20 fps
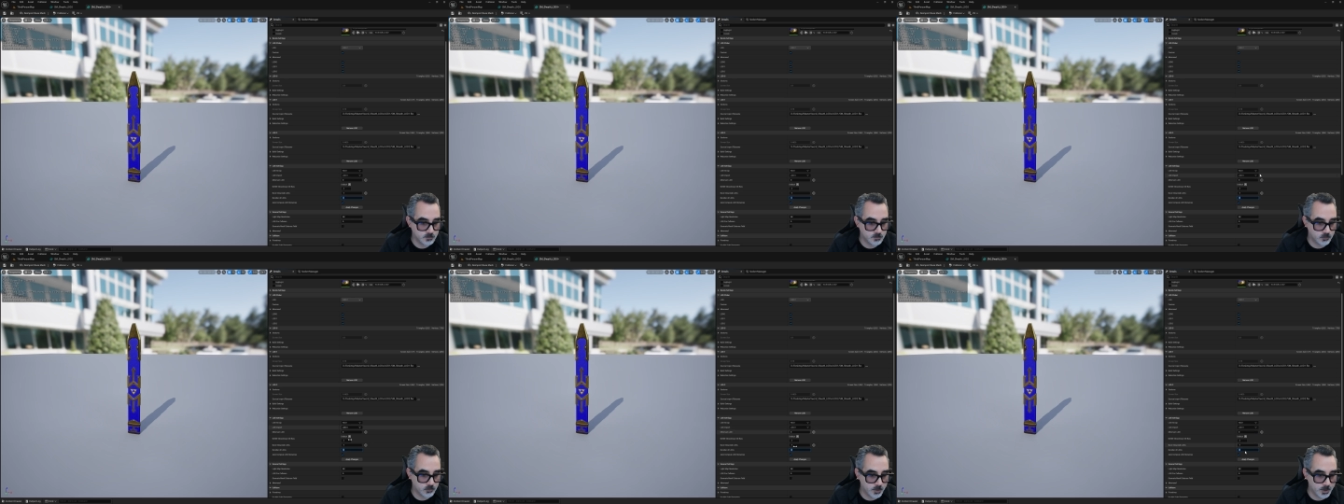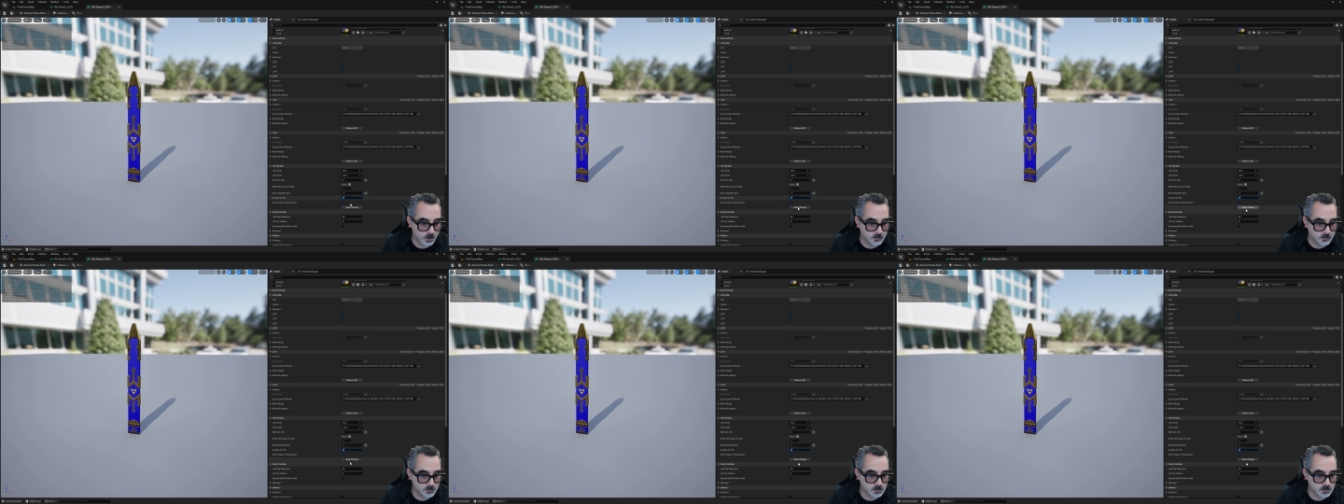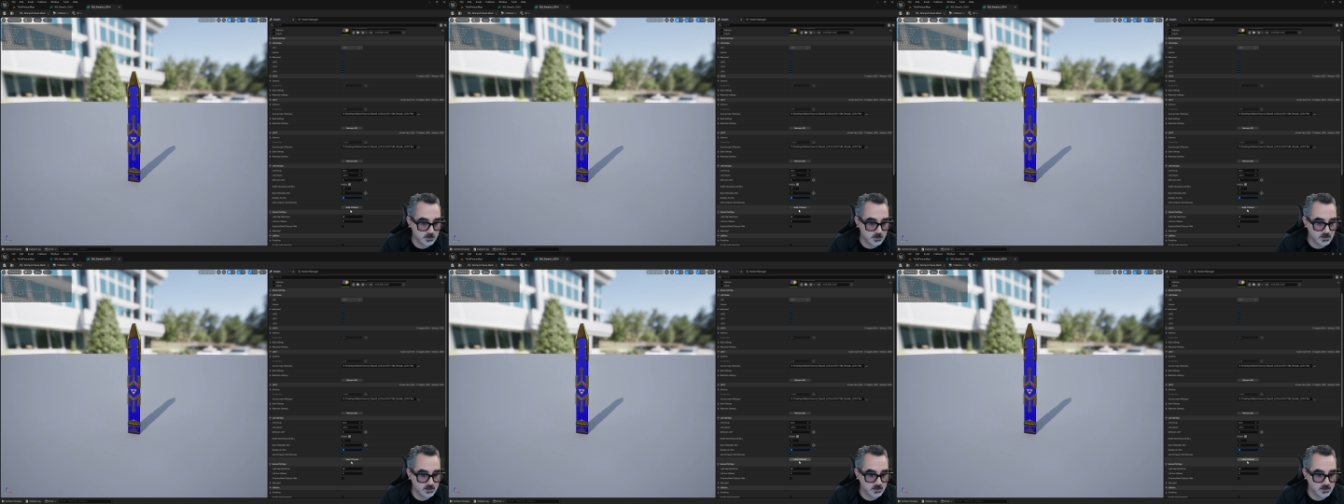for now. So
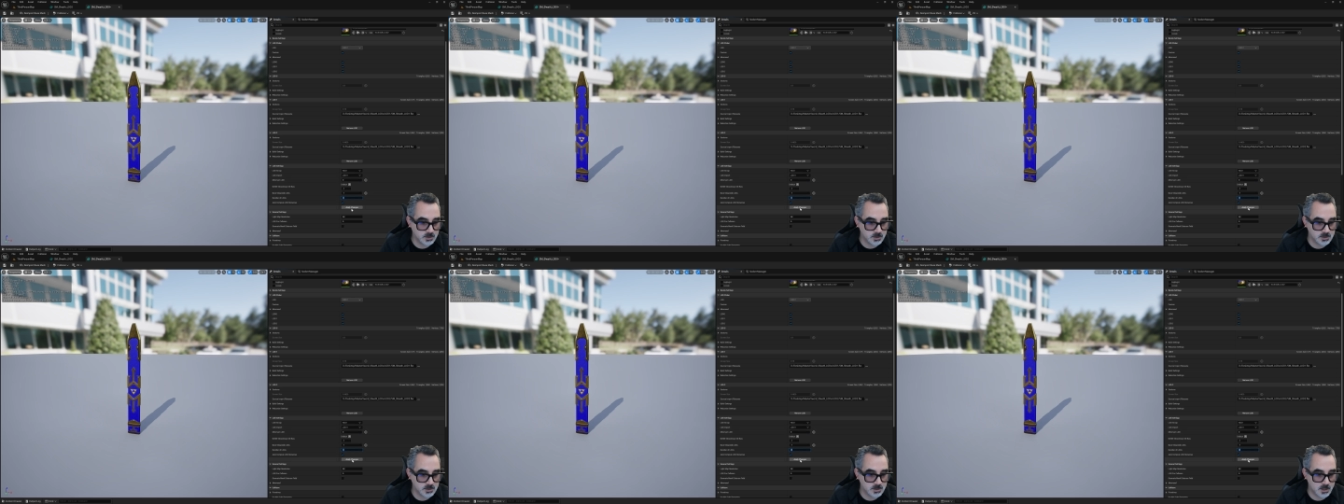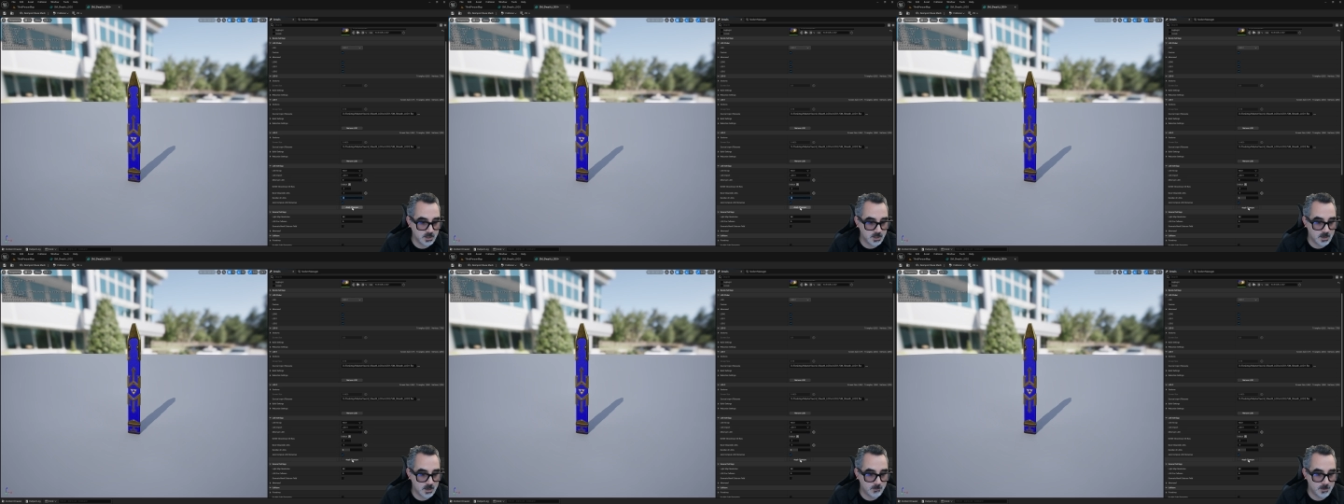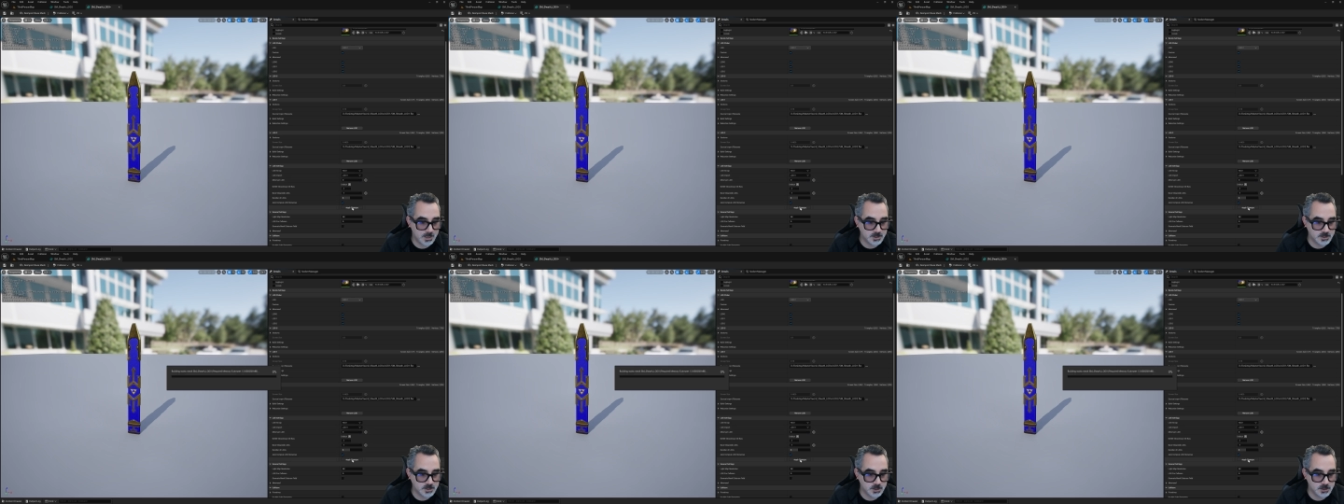I'm just going to say
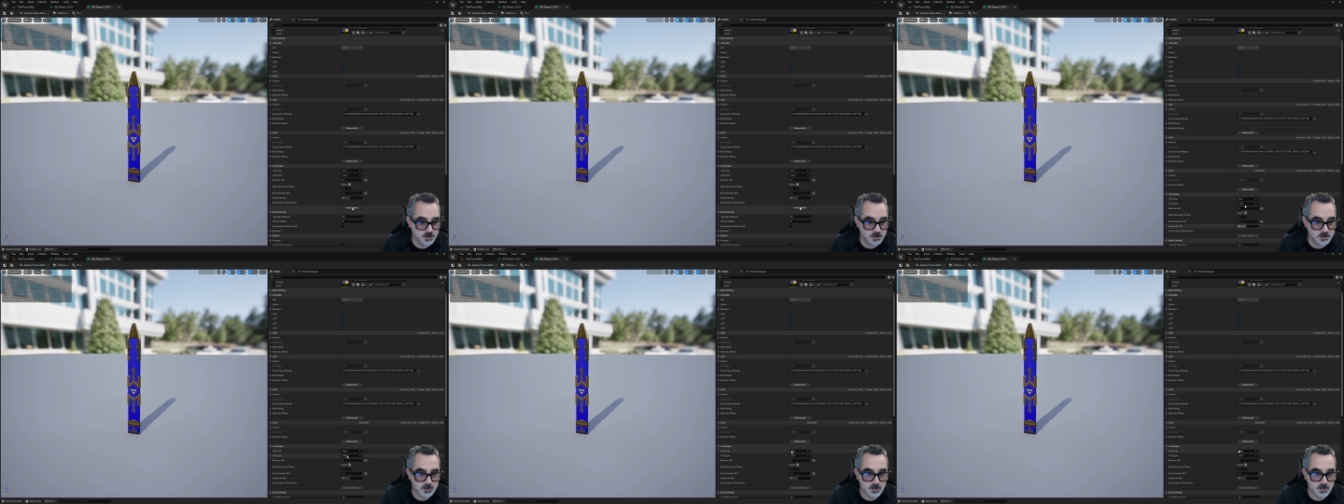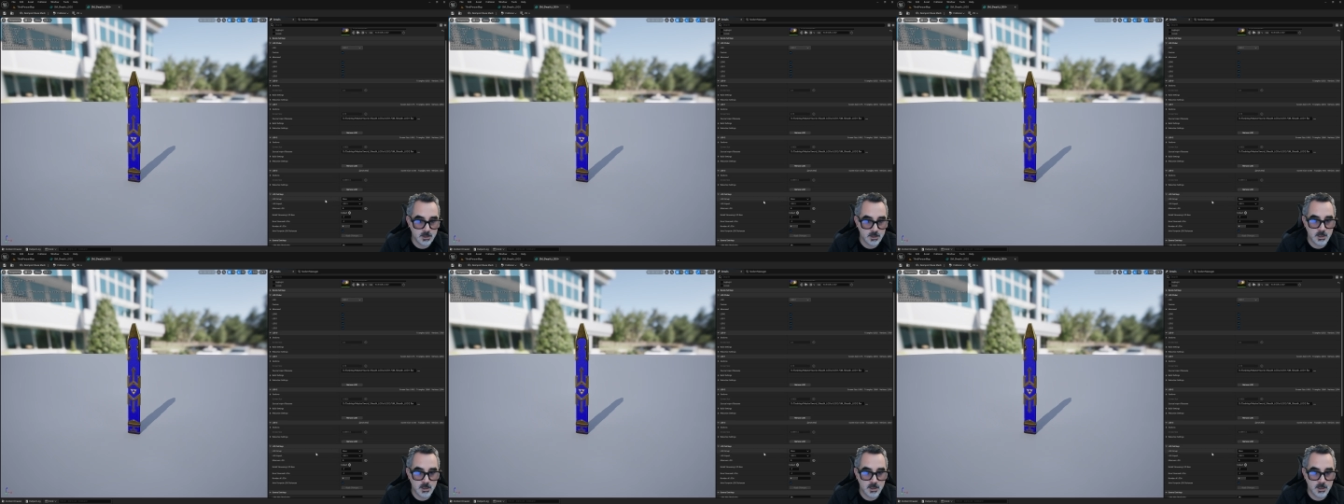apply changes.